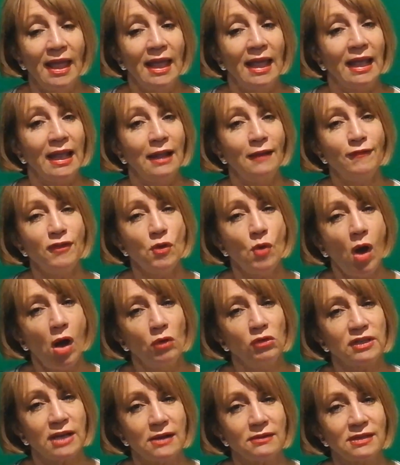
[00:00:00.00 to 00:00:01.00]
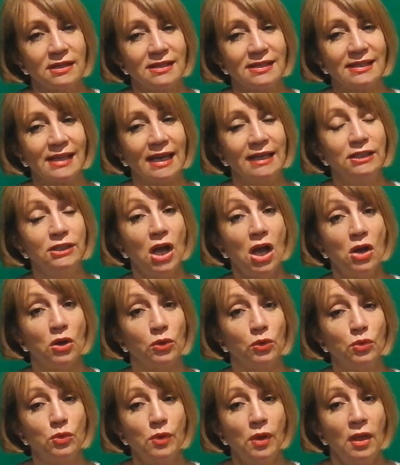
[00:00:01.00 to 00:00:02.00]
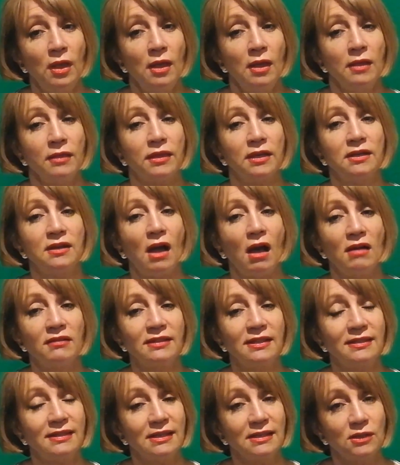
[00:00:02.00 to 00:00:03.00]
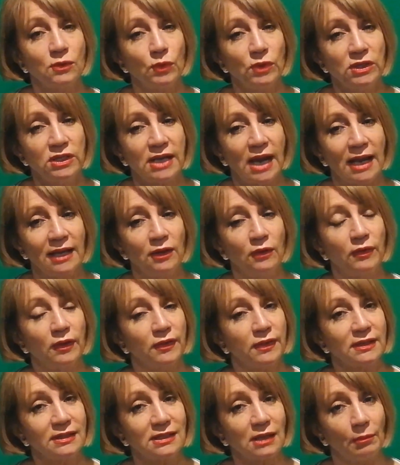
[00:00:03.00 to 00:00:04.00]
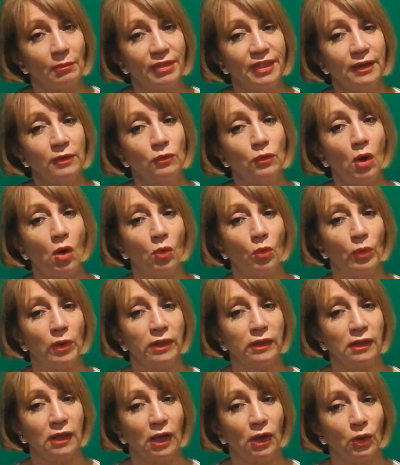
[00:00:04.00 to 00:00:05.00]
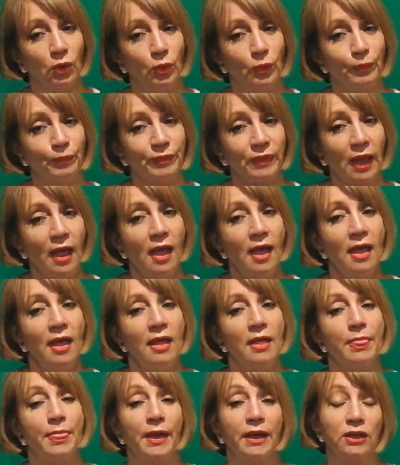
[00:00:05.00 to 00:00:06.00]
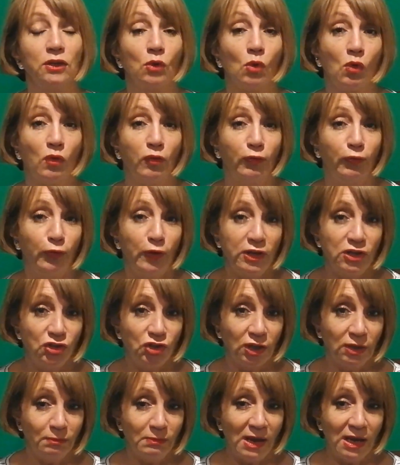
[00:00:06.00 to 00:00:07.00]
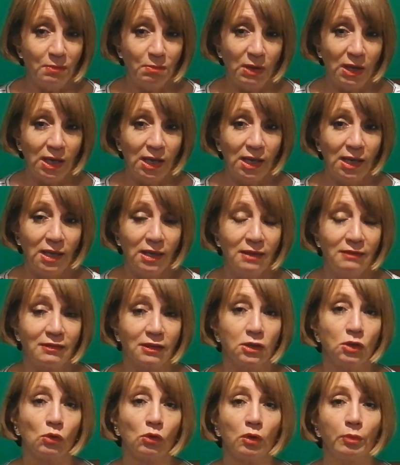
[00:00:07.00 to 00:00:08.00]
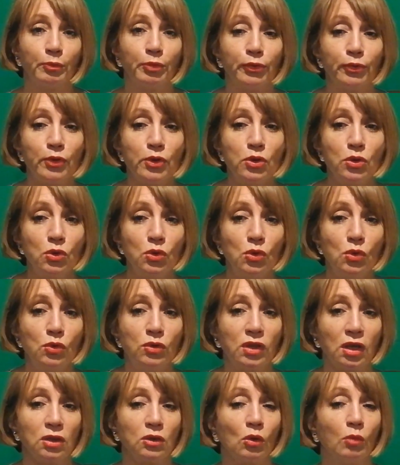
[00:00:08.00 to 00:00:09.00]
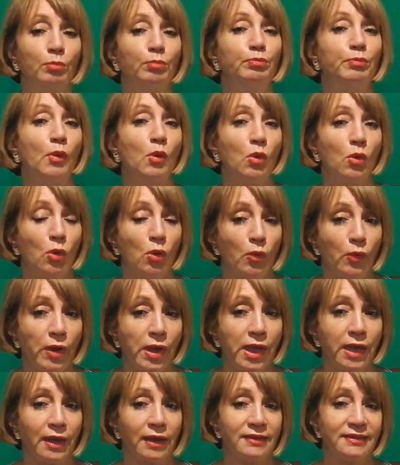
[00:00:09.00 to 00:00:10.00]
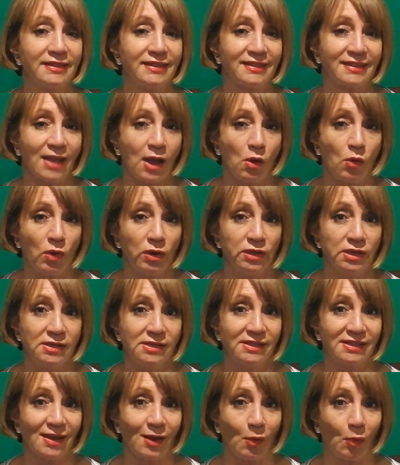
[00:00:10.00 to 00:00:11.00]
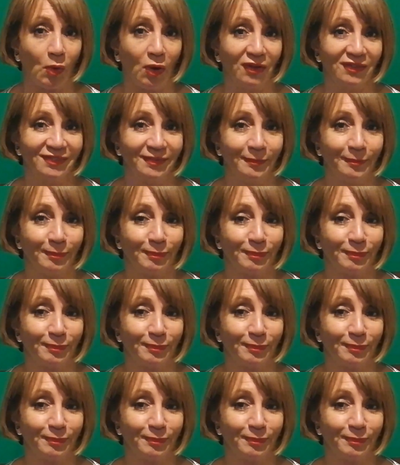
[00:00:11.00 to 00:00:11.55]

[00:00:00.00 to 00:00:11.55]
If you hold out and say no, the narcissist will tell you that there's something wrong with you. That you're frigid maybe, that you're a prude, that you're boring, and so on and so on.